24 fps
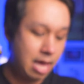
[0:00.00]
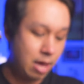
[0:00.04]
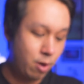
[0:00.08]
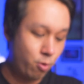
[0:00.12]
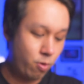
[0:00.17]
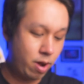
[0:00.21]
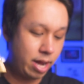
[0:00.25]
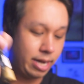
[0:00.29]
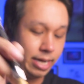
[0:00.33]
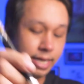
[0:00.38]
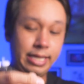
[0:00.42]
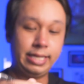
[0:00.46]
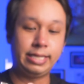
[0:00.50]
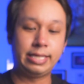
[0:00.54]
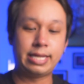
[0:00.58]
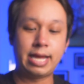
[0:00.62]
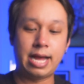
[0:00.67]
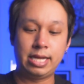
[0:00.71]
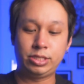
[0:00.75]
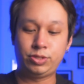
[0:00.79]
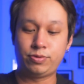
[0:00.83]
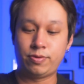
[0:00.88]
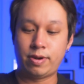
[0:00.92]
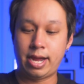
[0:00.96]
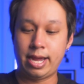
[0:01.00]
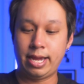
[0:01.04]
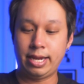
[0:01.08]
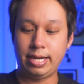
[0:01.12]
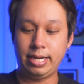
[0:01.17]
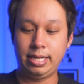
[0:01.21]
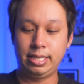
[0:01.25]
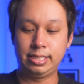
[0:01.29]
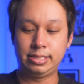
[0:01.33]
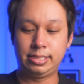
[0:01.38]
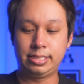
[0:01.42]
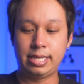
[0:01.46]
What it does, right,
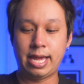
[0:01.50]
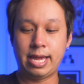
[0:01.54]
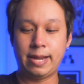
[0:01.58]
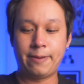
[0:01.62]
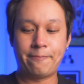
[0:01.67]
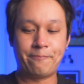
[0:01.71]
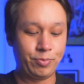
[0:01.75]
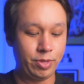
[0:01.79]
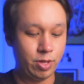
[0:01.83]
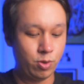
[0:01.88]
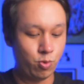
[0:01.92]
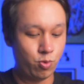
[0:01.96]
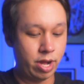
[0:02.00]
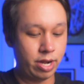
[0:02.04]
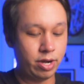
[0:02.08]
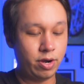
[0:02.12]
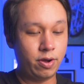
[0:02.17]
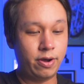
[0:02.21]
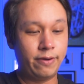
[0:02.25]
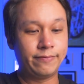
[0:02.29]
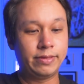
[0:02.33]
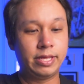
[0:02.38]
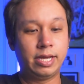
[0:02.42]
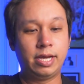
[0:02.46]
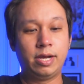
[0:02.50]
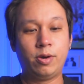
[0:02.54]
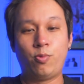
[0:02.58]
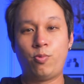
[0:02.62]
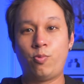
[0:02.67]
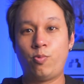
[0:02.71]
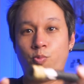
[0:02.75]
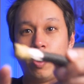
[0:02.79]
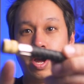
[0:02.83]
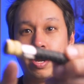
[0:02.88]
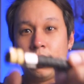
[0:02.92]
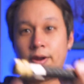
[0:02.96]
is that one
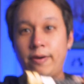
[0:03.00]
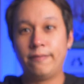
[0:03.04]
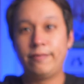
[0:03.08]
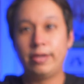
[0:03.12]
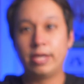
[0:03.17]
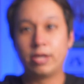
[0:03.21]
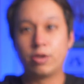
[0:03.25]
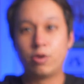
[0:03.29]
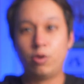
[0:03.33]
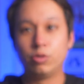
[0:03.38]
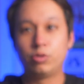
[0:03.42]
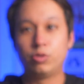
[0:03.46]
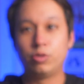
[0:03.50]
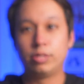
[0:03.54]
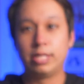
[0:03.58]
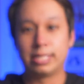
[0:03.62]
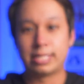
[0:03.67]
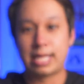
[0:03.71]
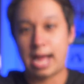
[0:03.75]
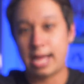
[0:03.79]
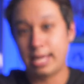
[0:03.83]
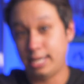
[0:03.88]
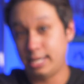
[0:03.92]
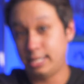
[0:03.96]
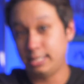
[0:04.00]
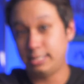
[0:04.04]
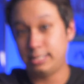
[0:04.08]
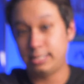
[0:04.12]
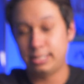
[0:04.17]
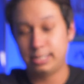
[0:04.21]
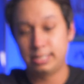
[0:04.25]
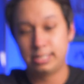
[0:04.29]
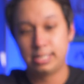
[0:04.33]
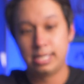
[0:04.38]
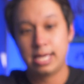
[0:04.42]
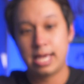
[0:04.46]
of it go to the
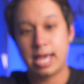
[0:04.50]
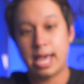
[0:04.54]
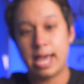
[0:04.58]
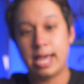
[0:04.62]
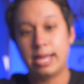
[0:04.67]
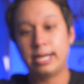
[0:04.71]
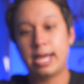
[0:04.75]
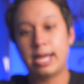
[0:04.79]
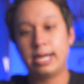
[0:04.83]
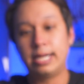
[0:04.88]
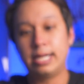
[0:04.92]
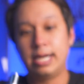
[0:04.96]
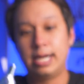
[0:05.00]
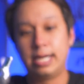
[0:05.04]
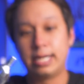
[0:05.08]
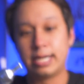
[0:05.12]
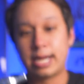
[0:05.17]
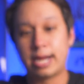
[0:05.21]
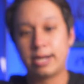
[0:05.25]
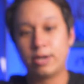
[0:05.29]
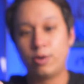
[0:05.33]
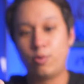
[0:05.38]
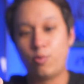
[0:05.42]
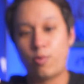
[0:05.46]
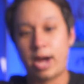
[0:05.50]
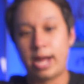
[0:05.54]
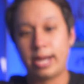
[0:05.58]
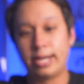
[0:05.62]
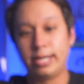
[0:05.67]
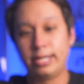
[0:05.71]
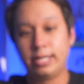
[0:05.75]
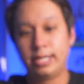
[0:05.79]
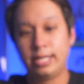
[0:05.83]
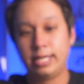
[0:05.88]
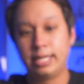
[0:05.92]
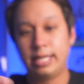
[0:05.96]
tires, and then another
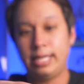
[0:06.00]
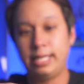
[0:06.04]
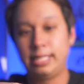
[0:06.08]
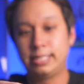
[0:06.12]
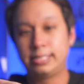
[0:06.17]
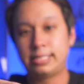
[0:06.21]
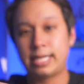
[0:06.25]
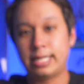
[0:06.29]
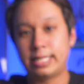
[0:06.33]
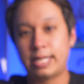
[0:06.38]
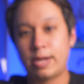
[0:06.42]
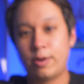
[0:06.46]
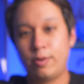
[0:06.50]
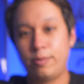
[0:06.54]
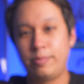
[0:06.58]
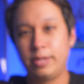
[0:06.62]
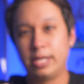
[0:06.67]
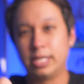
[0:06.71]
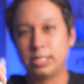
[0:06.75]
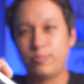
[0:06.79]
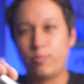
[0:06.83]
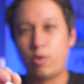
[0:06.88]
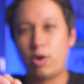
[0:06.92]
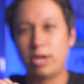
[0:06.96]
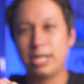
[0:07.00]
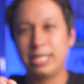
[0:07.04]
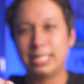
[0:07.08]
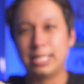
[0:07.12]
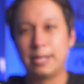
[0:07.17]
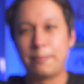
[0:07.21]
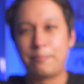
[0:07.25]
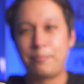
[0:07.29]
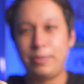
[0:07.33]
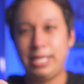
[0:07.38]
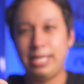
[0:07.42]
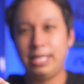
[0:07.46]
one inside there will be a small
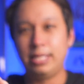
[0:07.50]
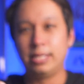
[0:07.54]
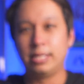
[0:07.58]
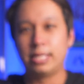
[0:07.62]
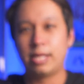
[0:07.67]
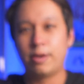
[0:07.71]
little pin.